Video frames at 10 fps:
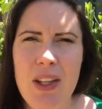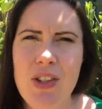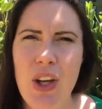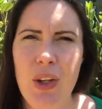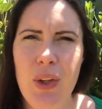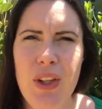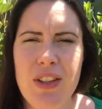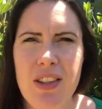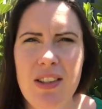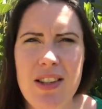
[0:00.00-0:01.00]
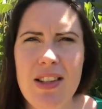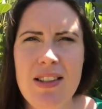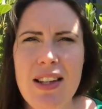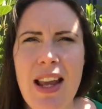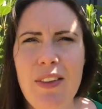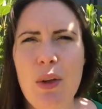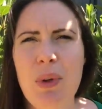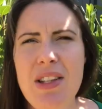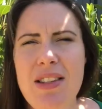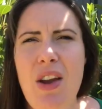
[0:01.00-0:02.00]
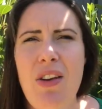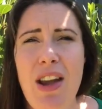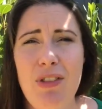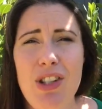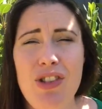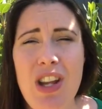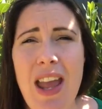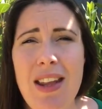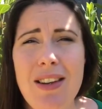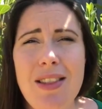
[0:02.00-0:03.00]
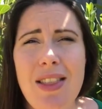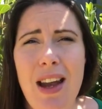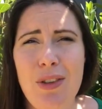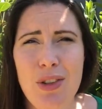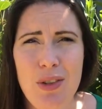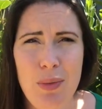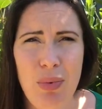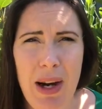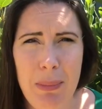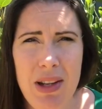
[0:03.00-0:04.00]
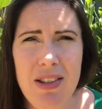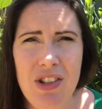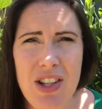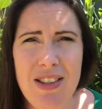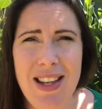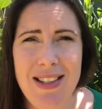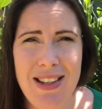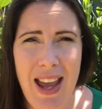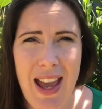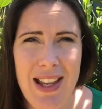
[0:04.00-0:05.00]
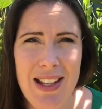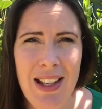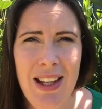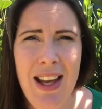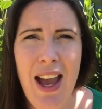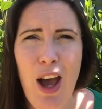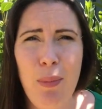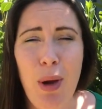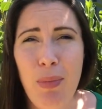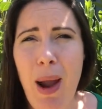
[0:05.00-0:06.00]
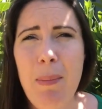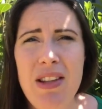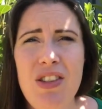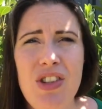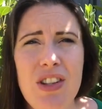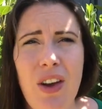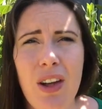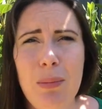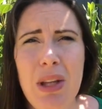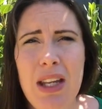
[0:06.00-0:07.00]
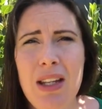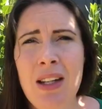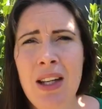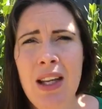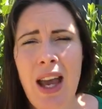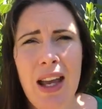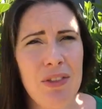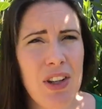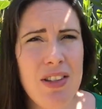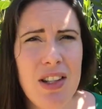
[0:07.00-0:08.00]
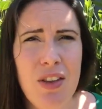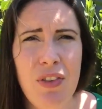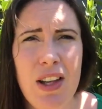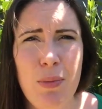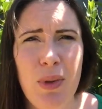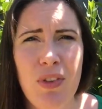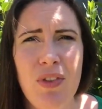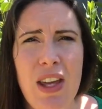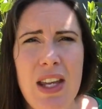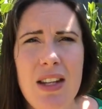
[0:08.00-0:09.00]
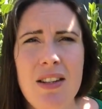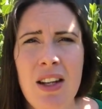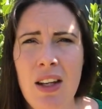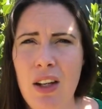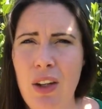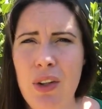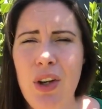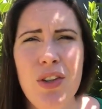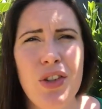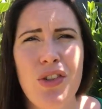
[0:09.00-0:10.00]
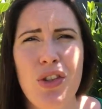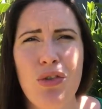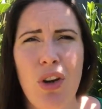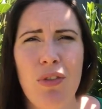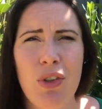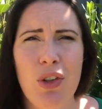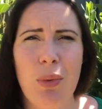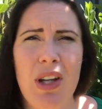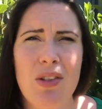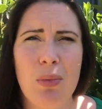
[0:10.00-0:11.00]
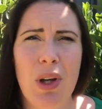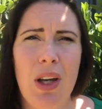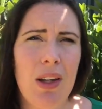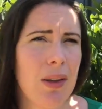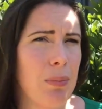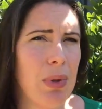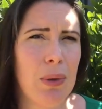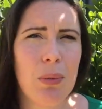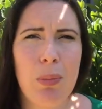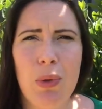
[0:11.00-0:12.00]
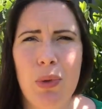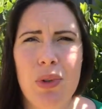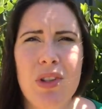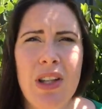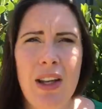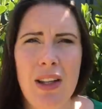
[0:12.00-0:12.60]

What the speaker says: So the statistics are now that we see on average 10,000 brand messages a day. And by brand messages, I mean adverts in your Facebook feed, logos as you drive on your way to work, billboards,